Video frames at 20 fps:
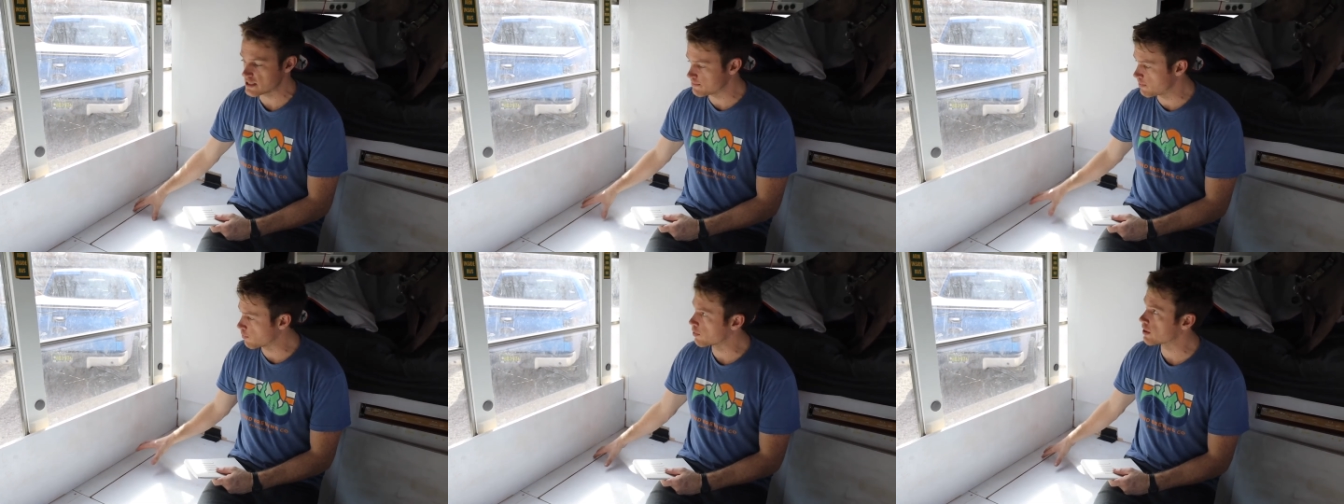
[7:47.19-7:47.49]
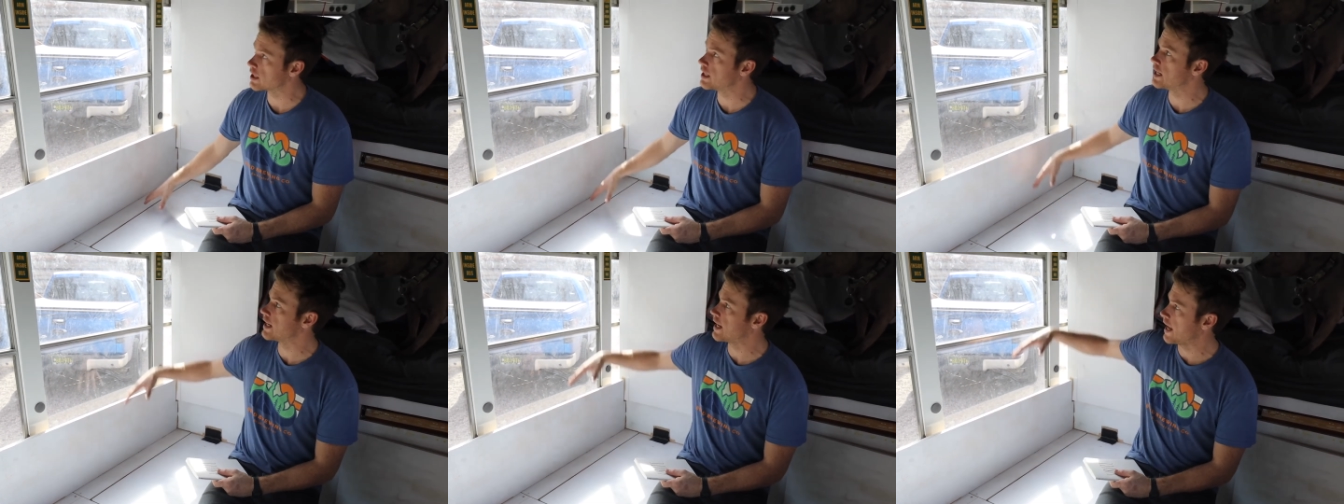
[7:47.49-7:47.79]
but we're
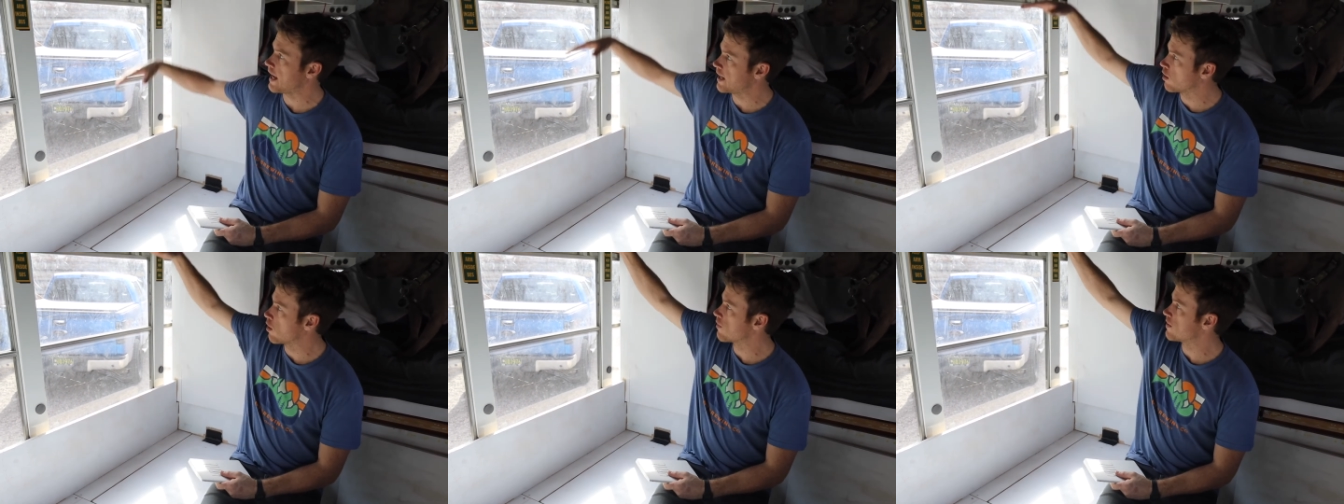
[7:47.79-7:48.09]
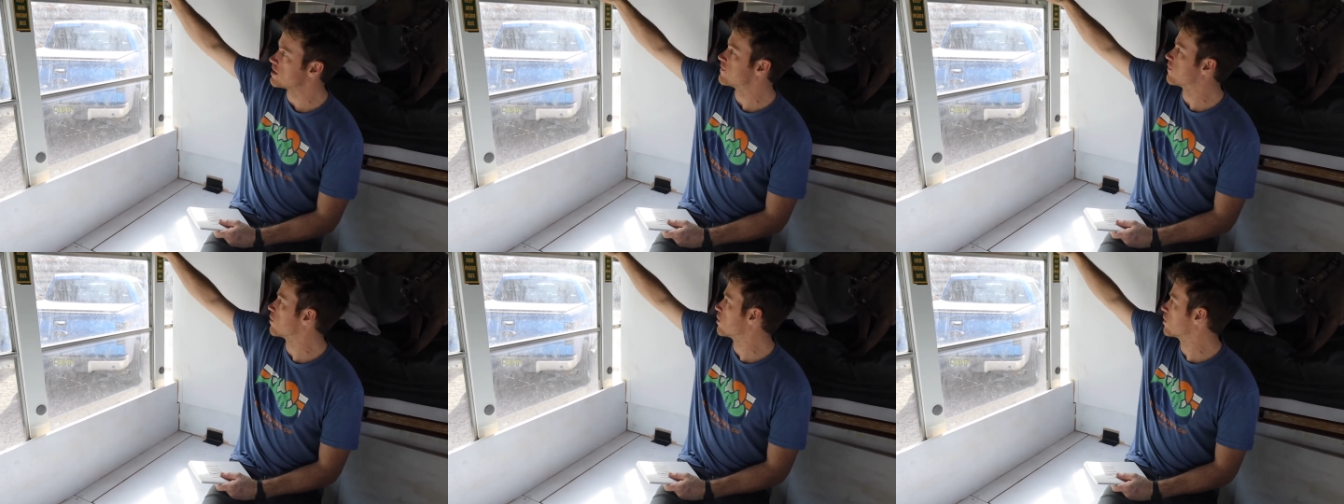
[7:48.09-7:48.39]
going to gain all
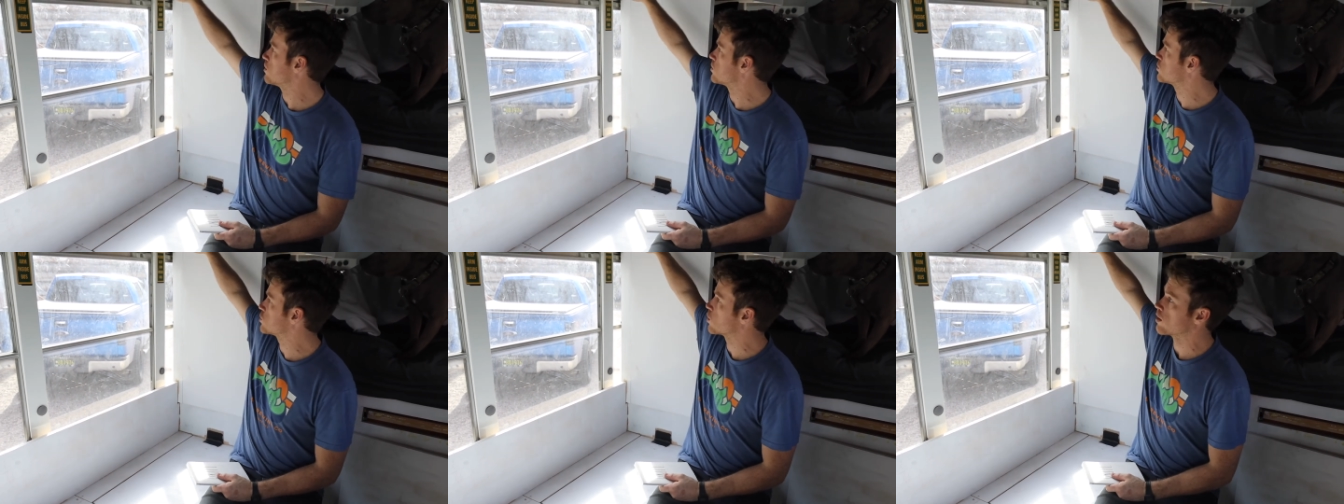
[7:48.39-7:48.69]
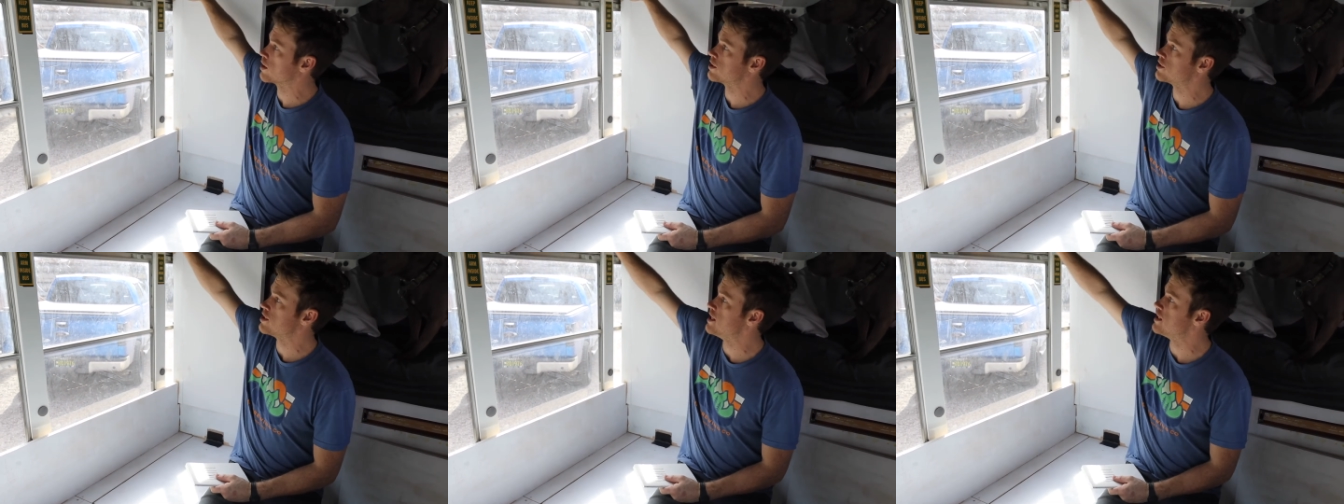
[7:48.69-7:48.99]
this vertical
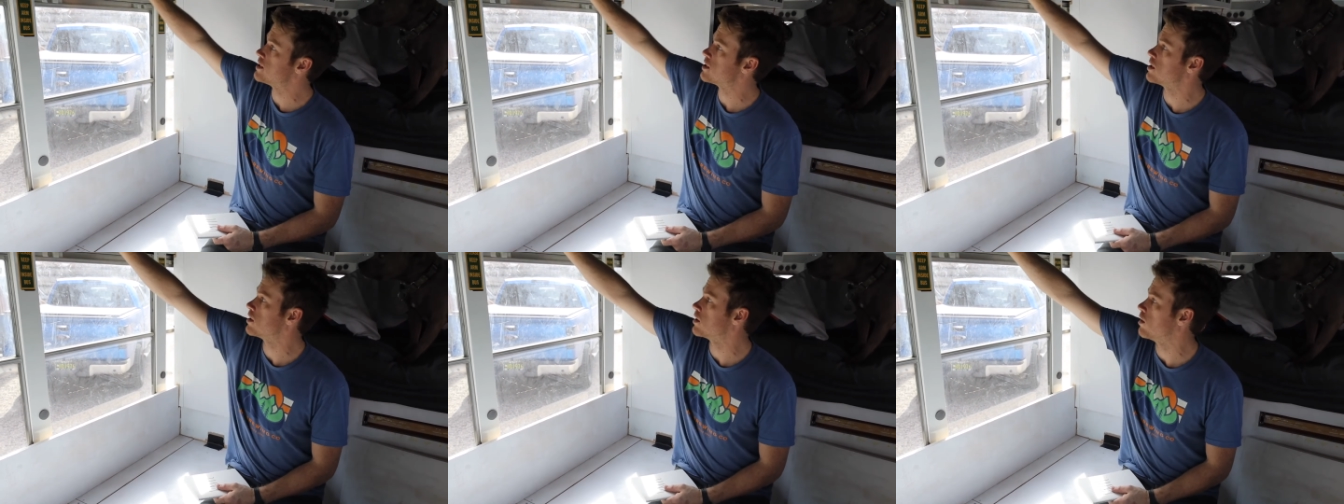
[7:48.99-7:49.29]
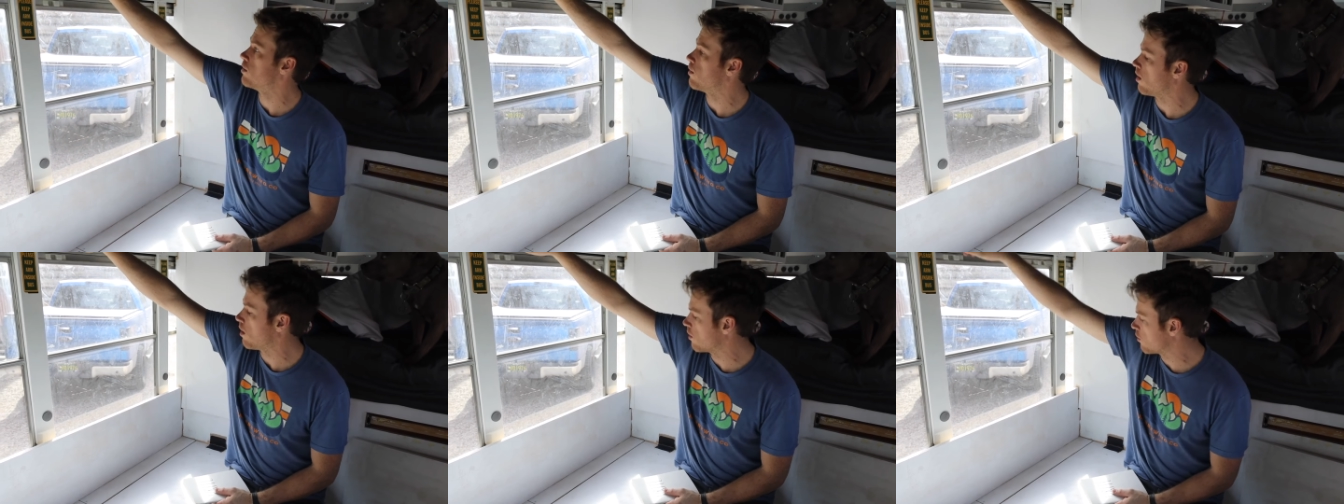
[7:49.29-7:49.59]
storage. It's going to
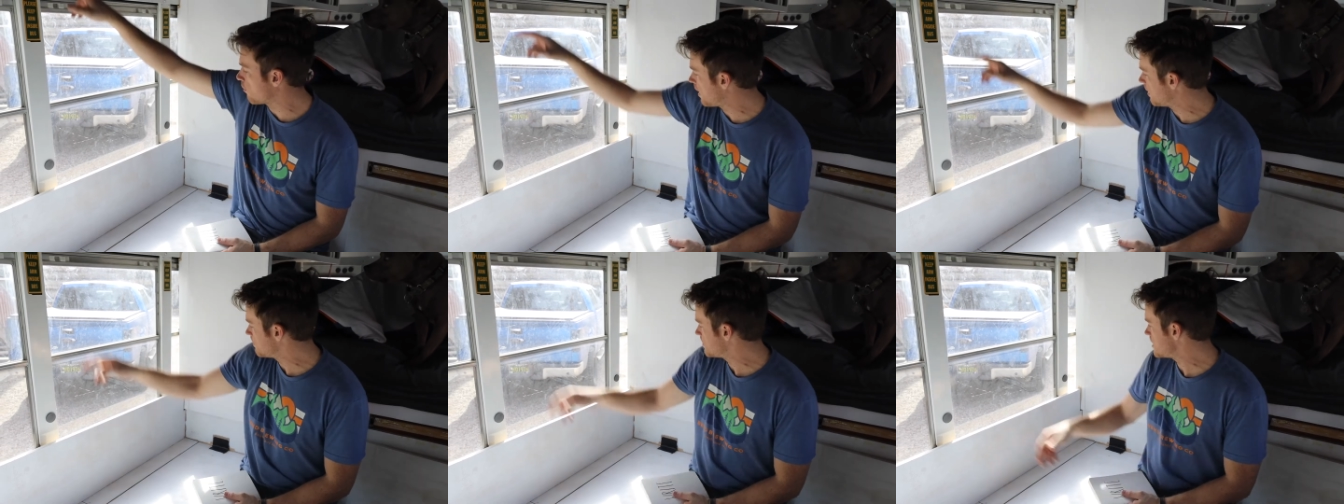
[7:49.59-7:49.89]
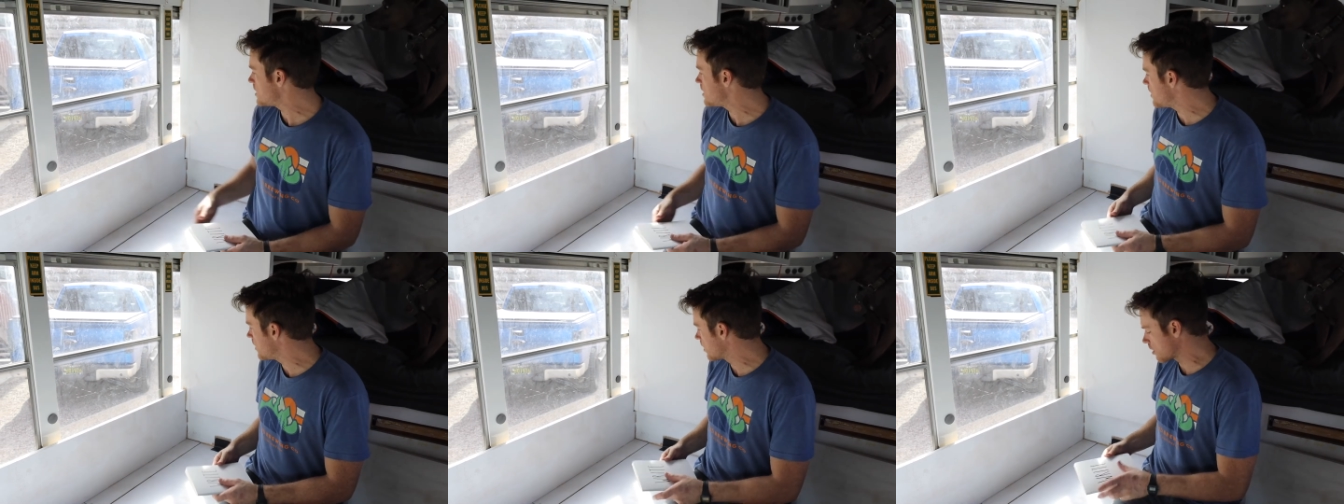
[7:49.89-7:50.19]
go all the way up to
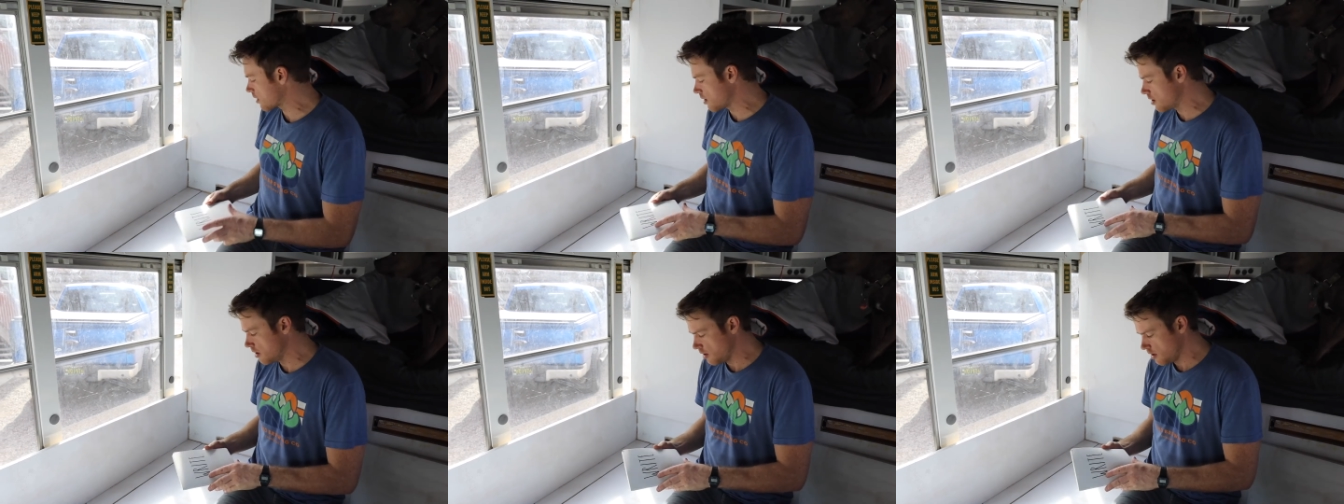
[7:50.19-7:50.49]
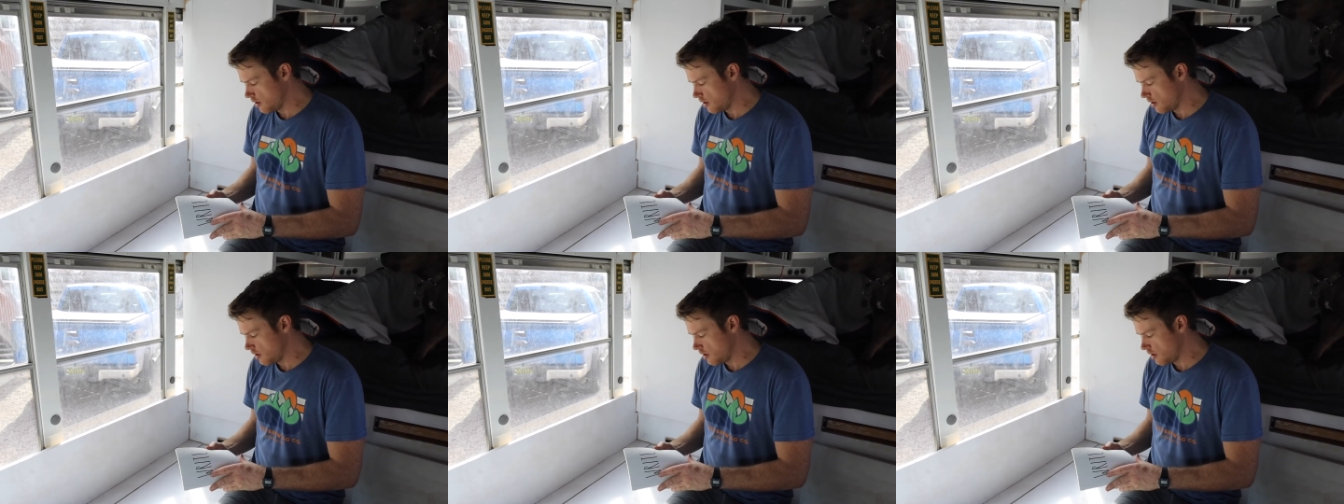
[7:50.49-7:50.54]
here.